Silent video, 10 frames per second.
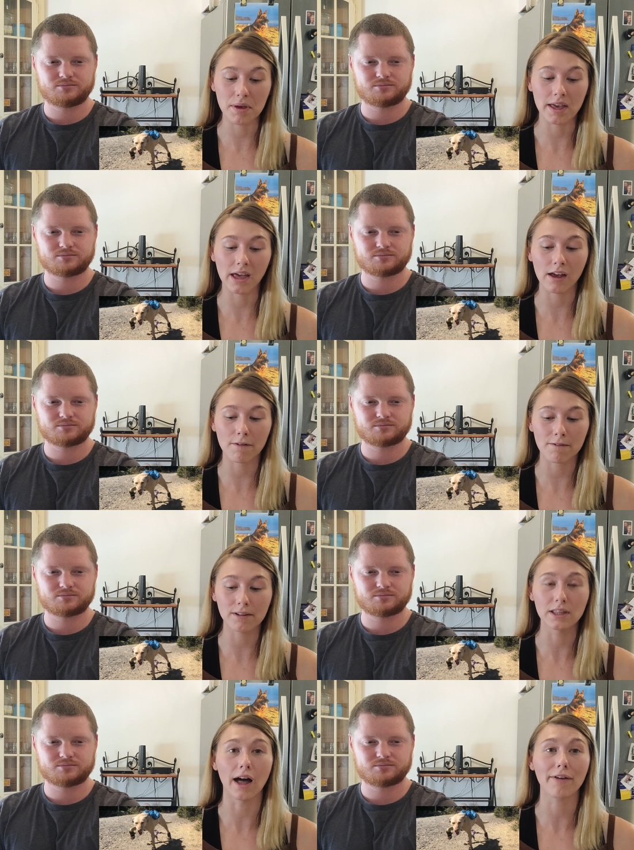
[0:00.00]
Speaker 1: big
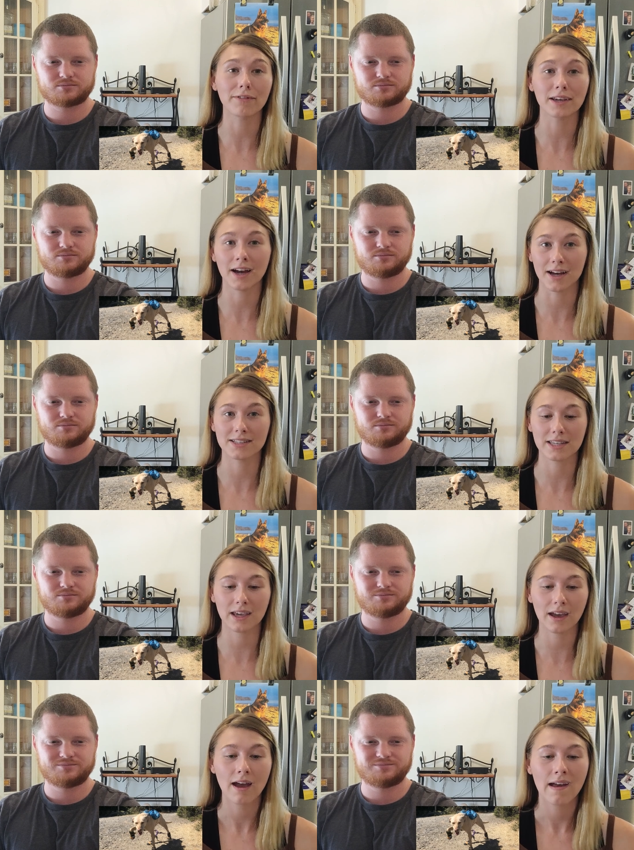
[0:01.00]
fluffy
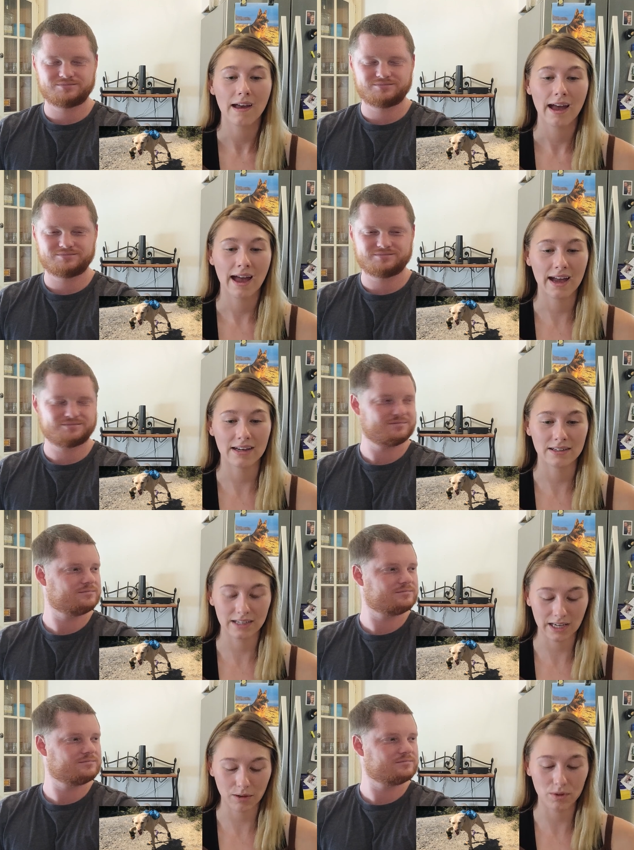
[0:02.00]
husky and
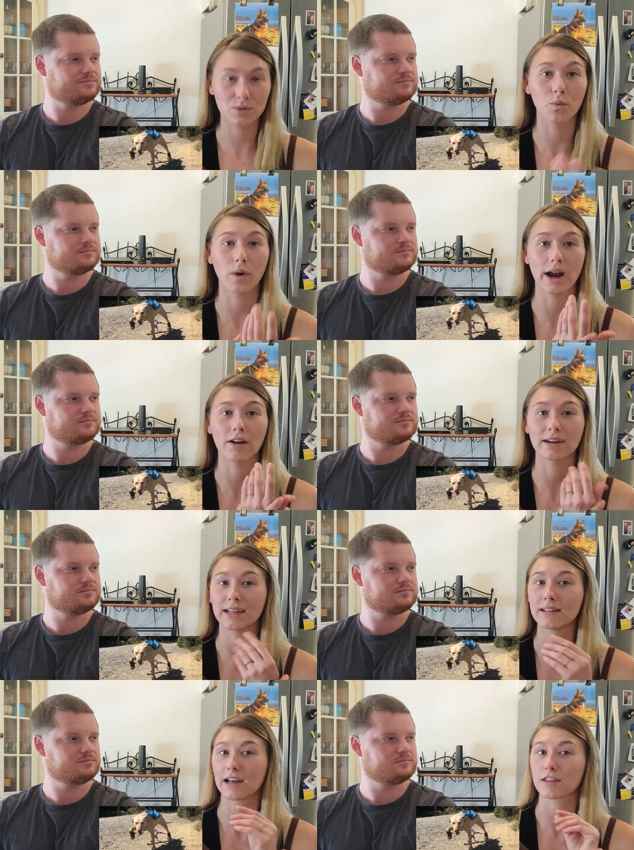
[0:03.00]
he was
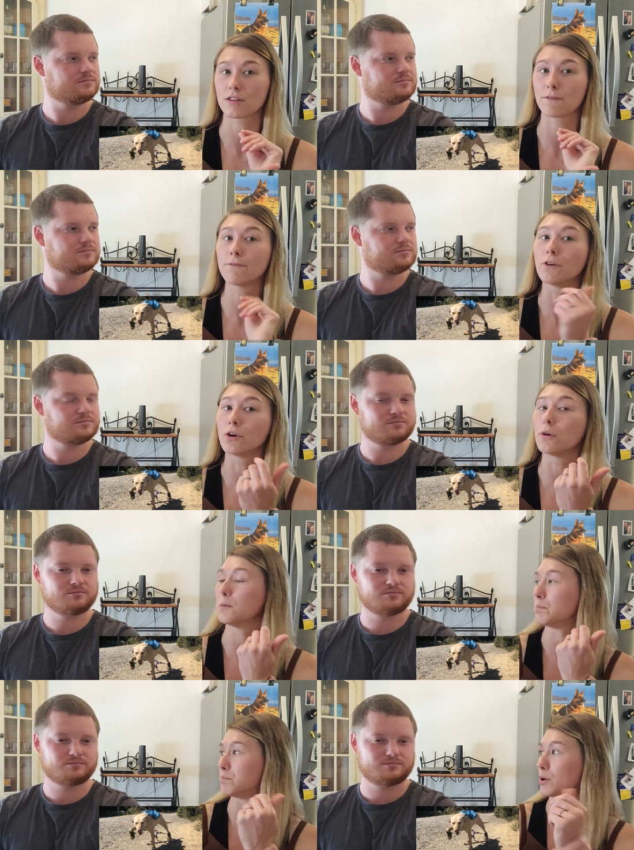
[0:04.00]
wearing like the
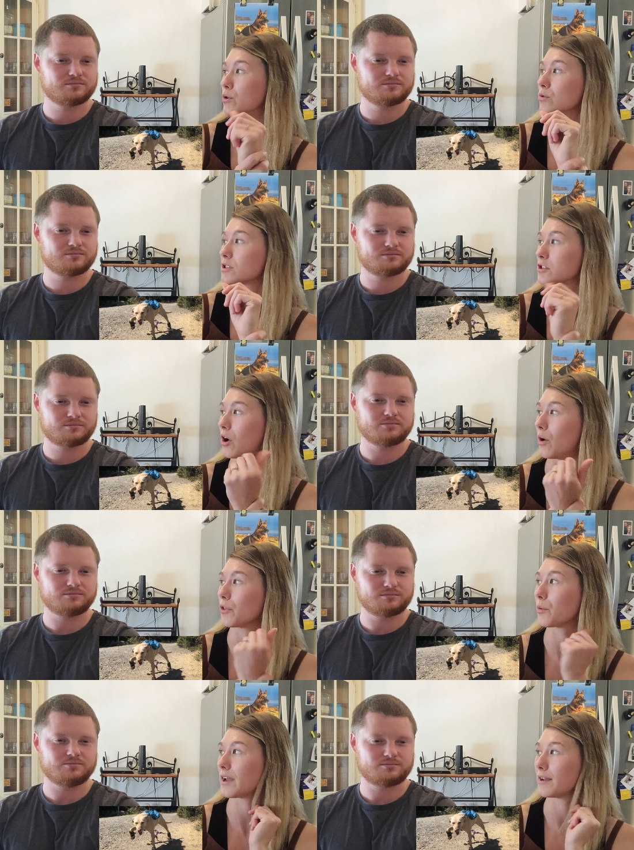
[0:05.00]
full boots all
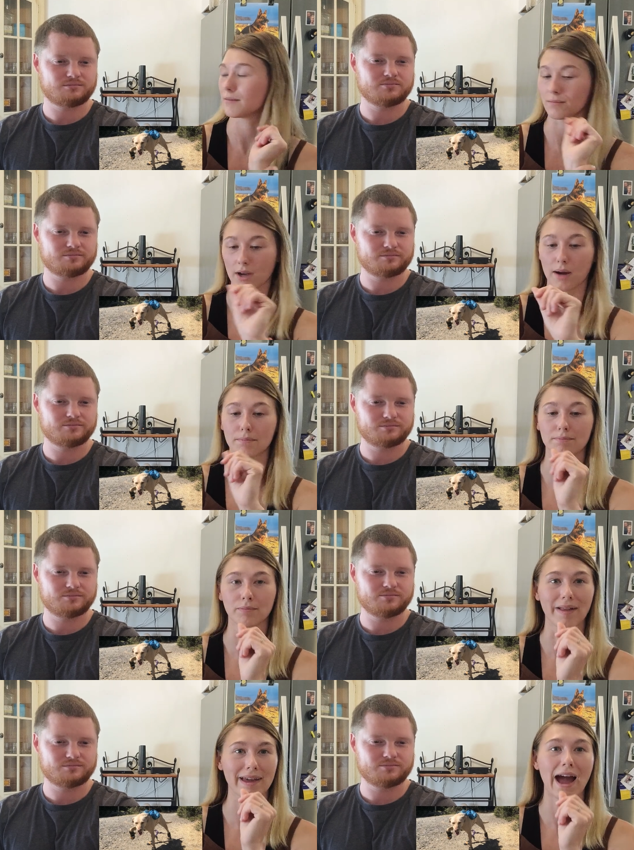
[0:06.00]
the way up
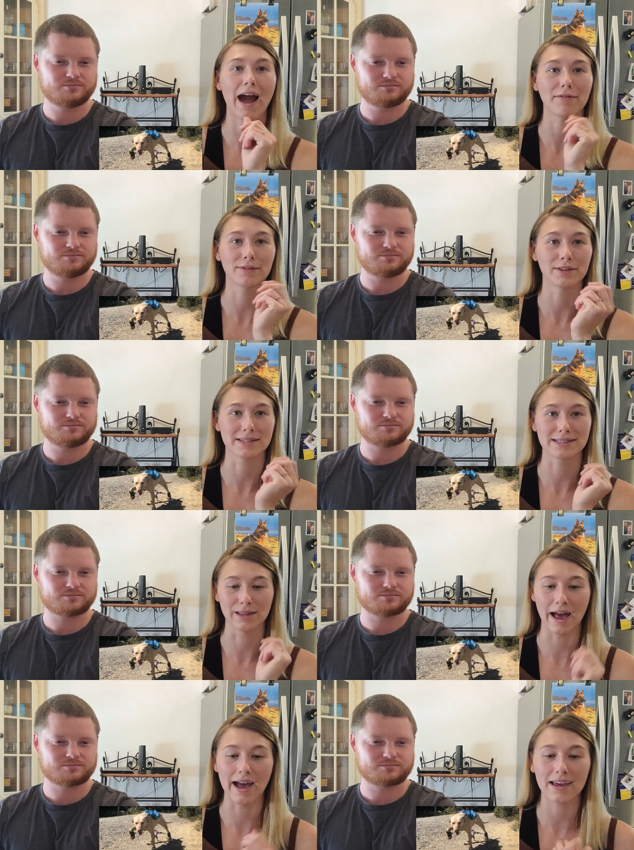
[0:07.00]
like half of his
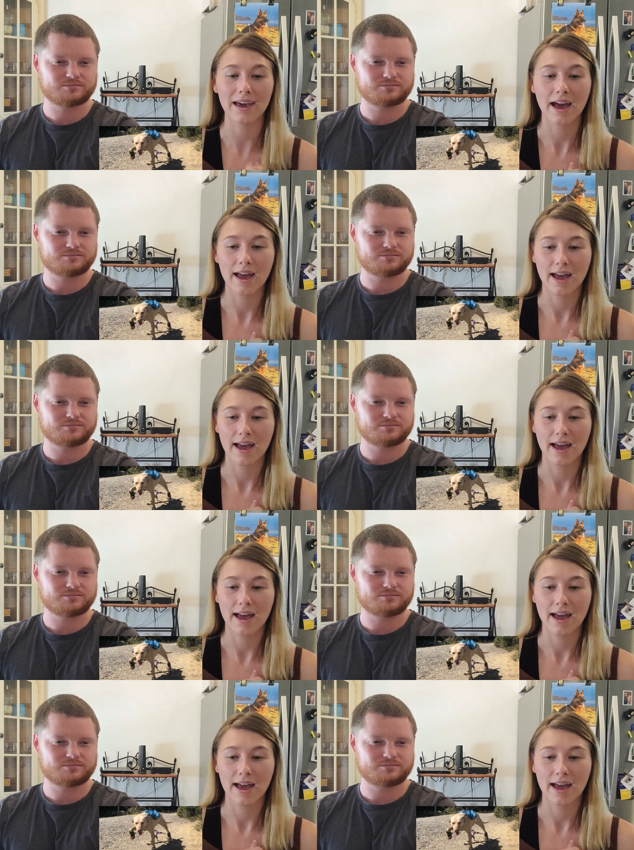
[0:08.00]
leg